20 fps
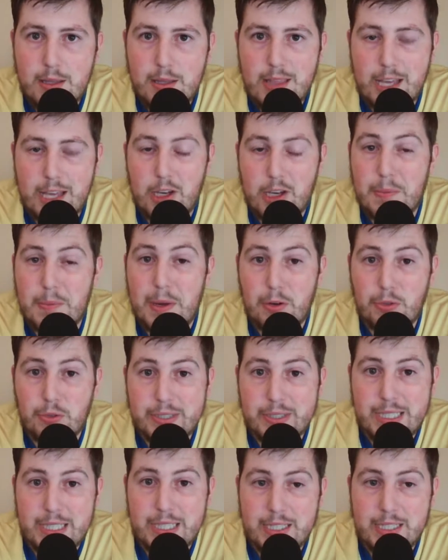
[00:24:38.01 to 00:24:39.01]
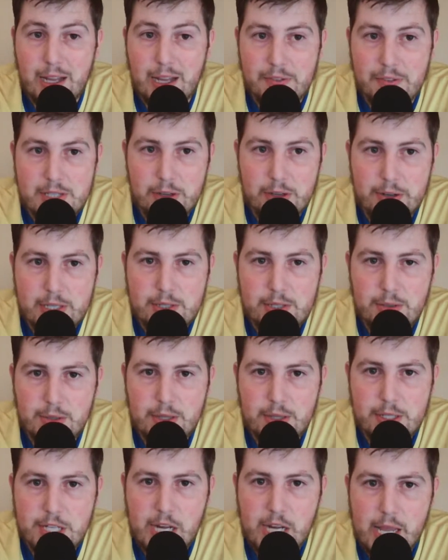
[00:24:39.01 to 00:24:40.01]
that could be a really tough series for
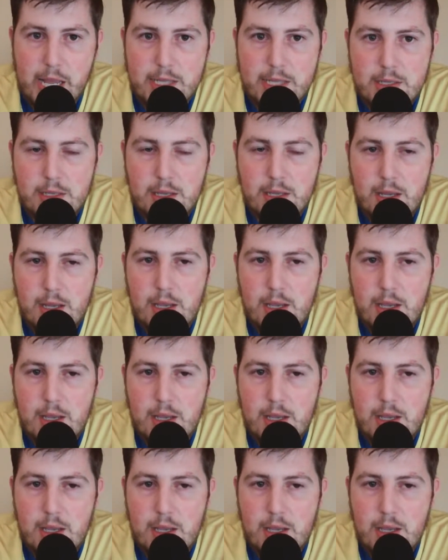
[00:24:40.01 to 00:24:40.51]
the Jazz.